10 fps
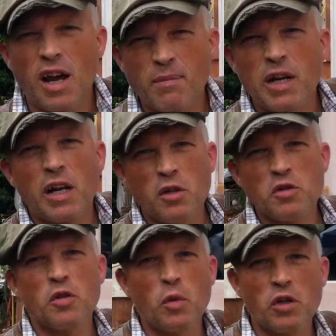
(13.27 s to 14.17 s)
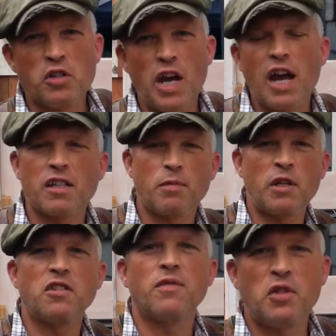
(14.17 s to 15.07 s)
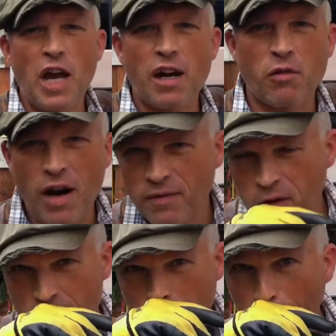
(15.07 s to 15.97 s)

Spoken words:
I use the word jacks because of jack raptors,